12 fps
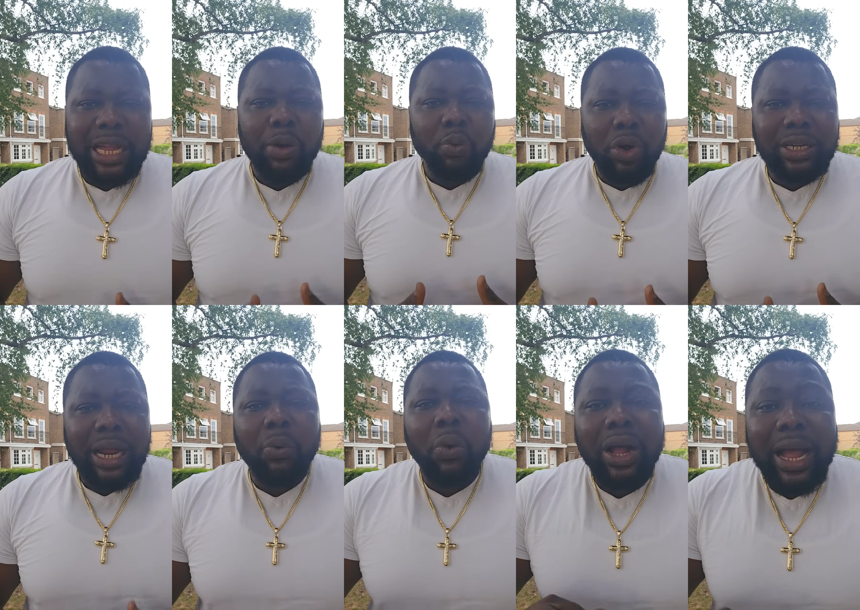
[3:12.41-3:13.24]
I wonder
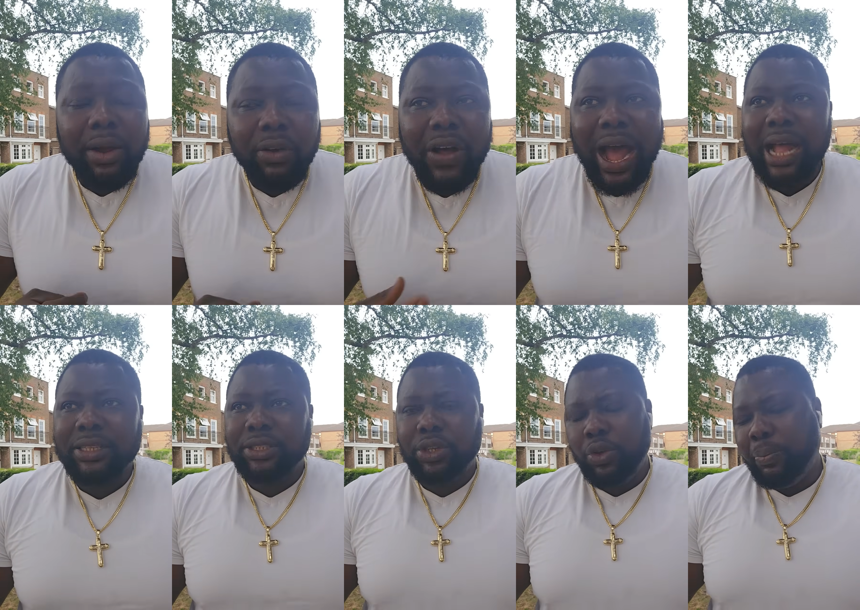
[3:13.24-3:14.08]
what kind of
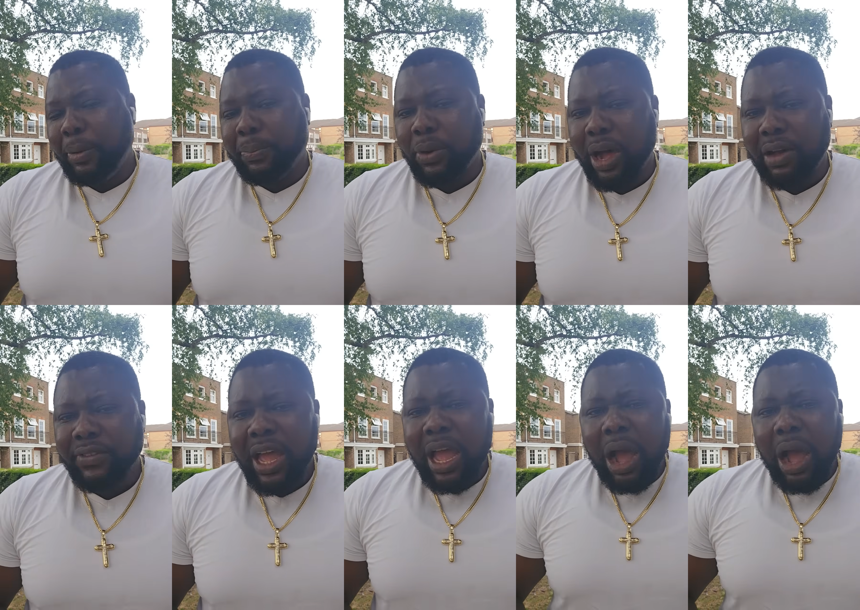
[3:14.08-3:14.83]
heart do you people have?